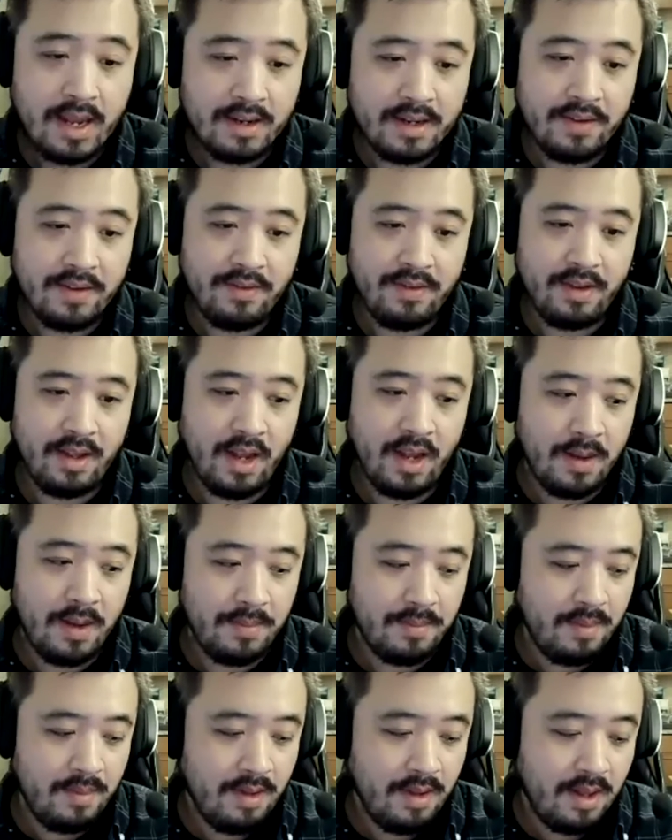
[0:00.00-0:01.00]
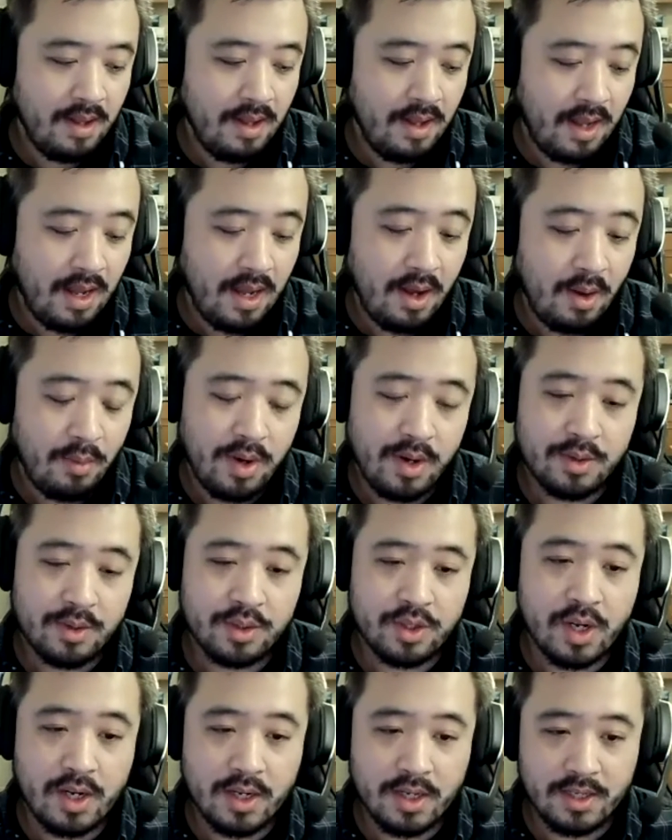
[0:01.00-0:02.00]
definitely. When I was
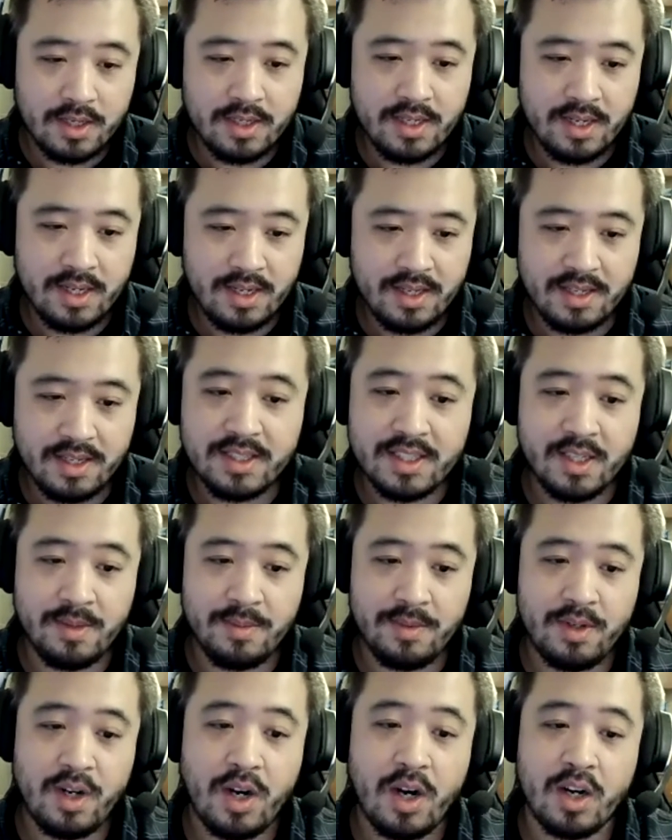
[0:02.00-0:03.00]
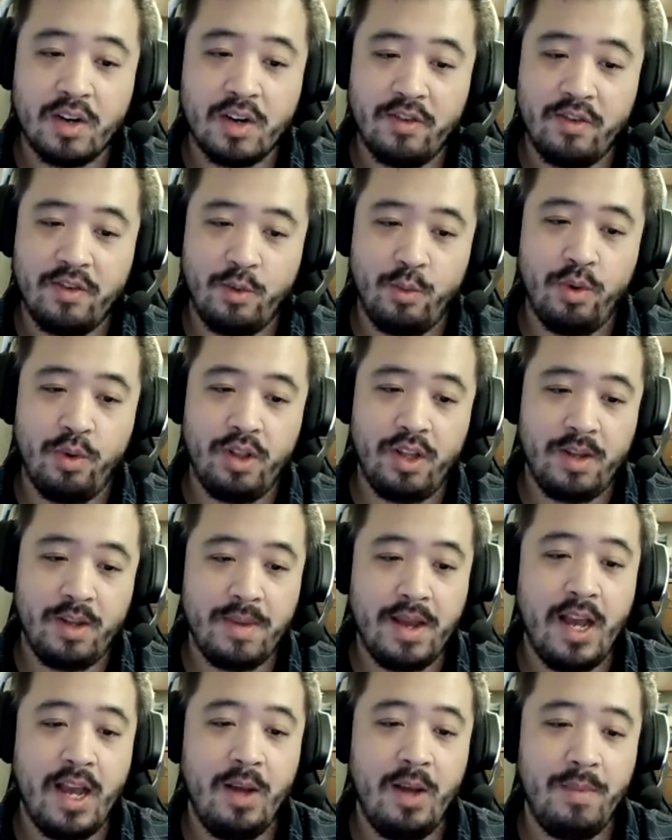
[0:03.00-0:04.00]
talking to the cinematographer William
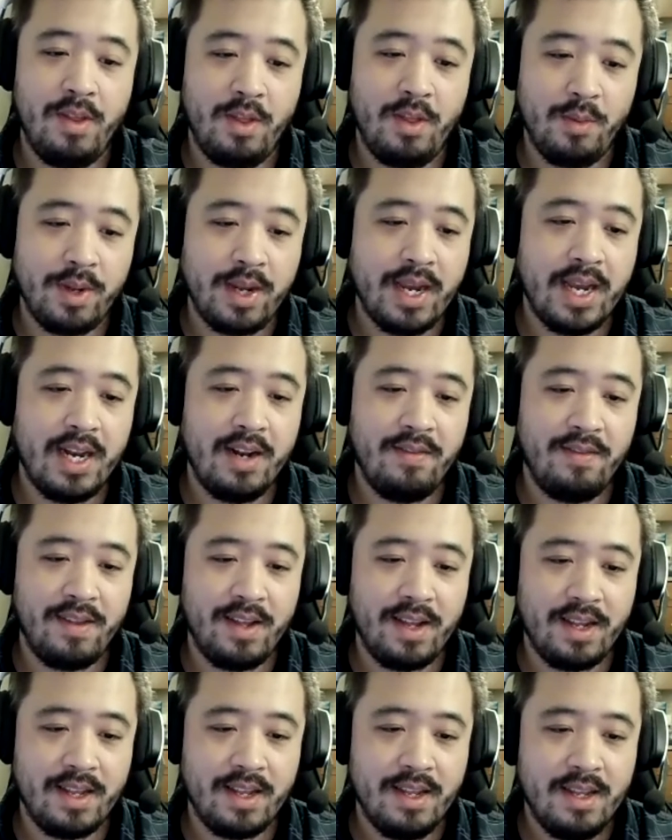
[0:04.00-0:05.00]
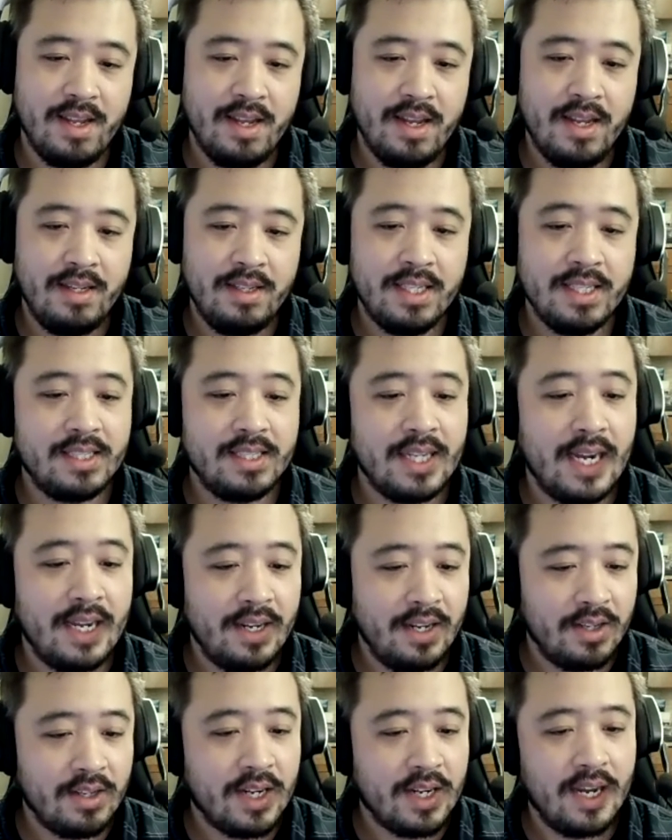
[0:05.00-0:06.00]
Helmuth, we kind of
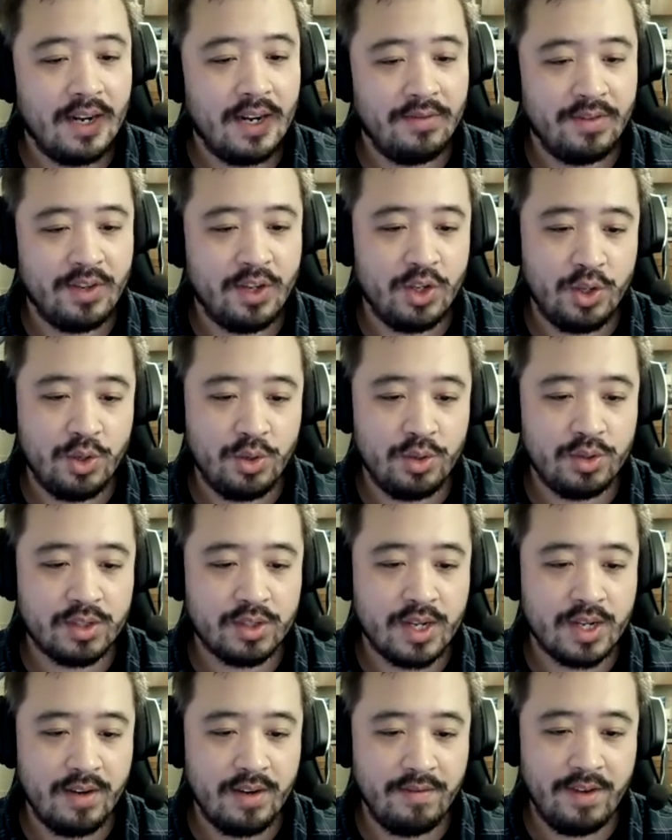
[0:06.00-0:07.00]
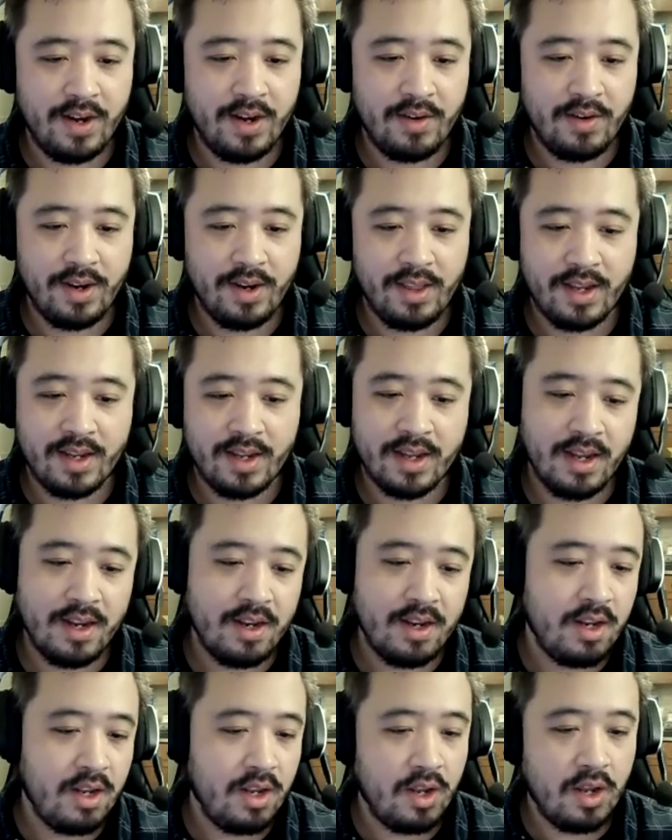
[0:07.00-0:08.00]
decided to use very a
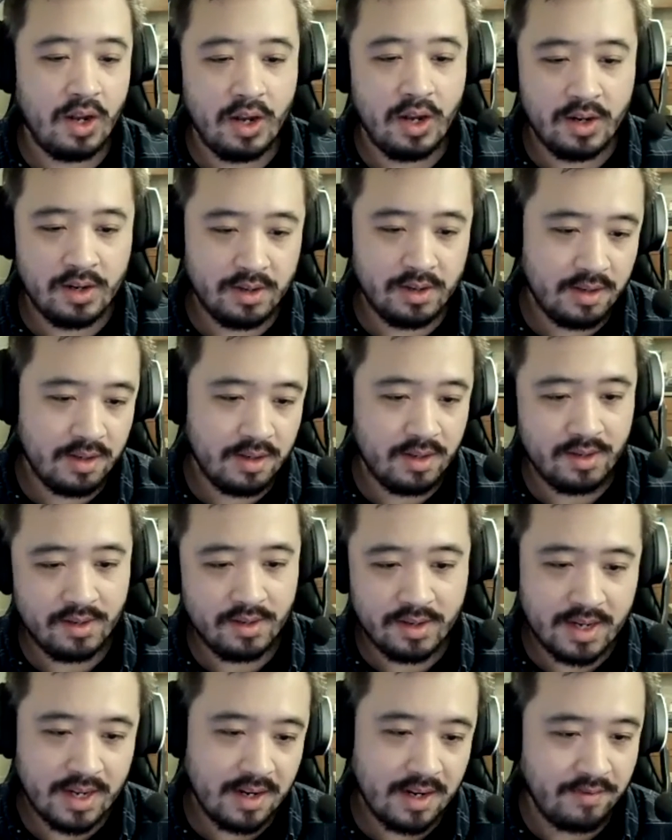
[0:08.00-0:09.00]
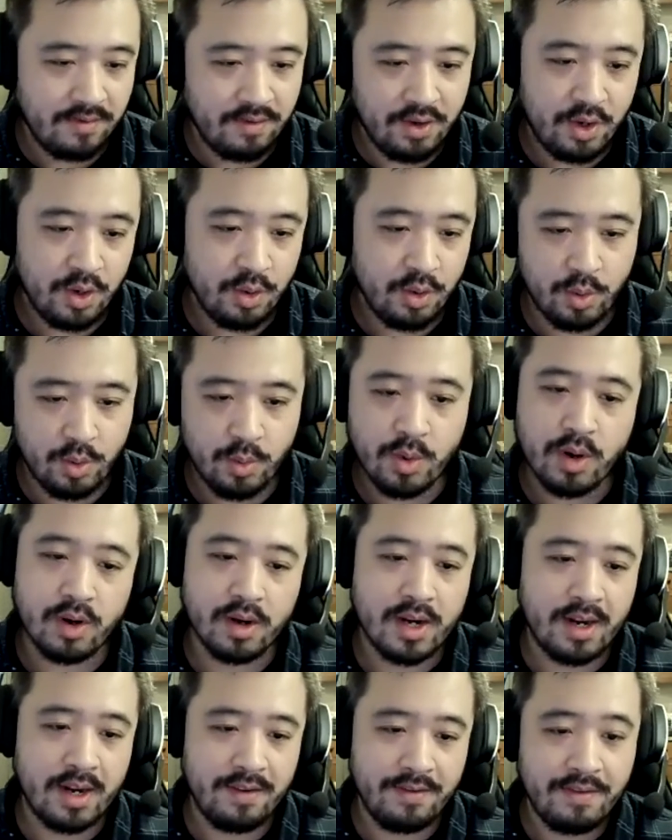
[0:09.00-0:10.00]
neon kind of neo-noir
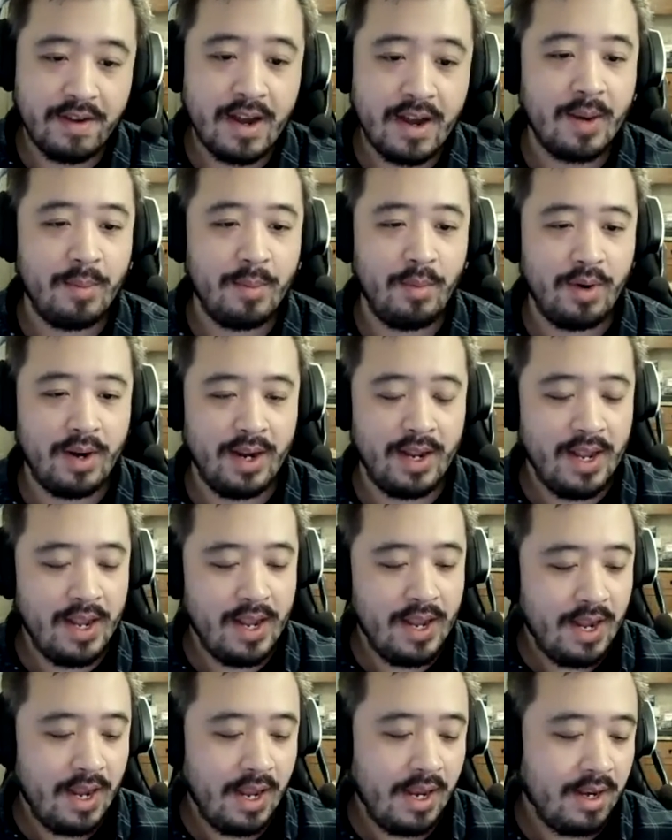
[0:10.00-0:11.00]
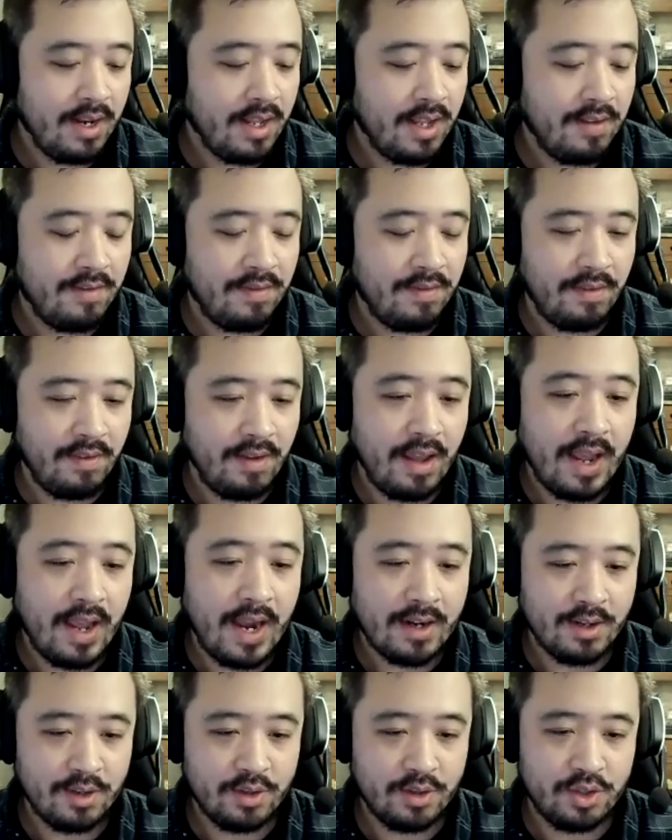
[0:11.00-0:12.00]
kind of vibe, right? And to give
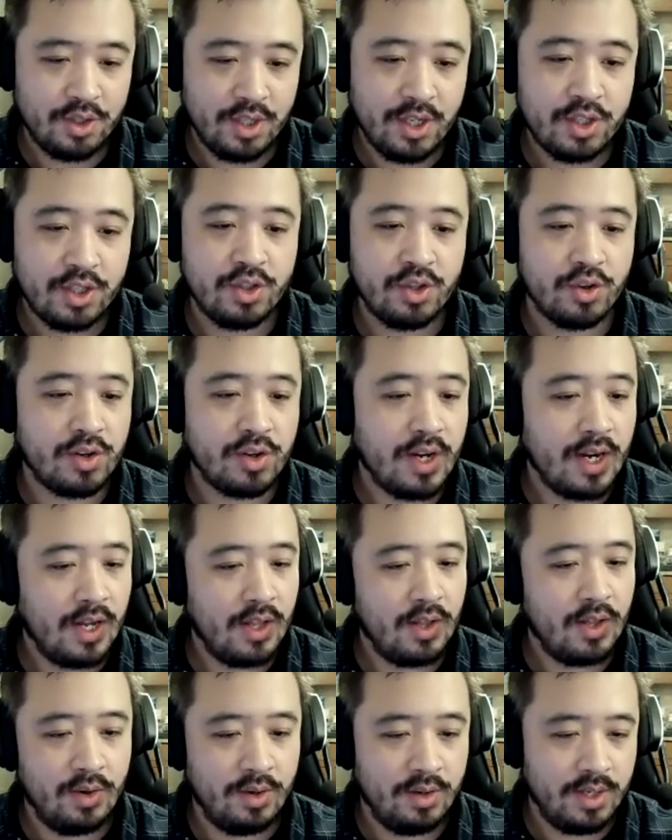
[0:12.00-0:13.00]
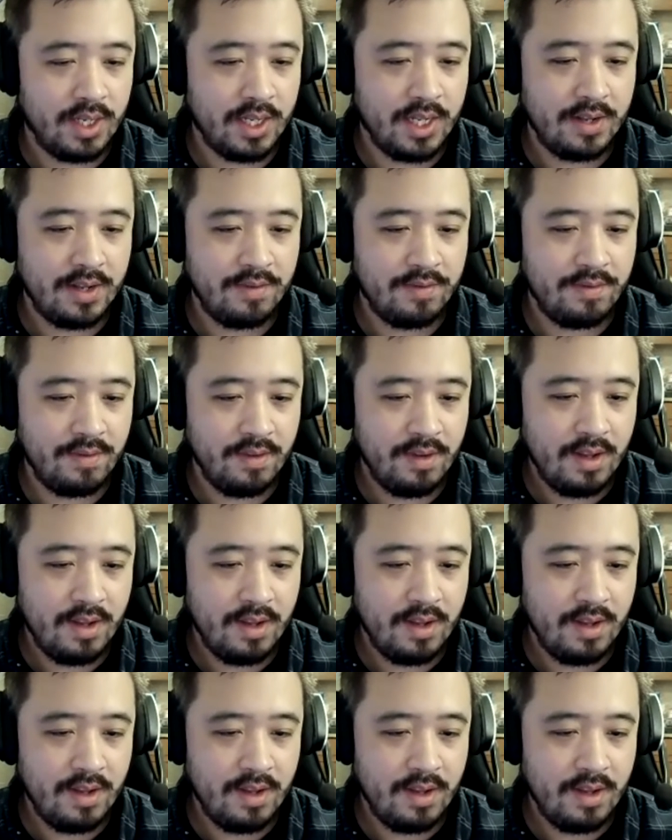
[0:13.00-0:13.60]
actors each their color, and to give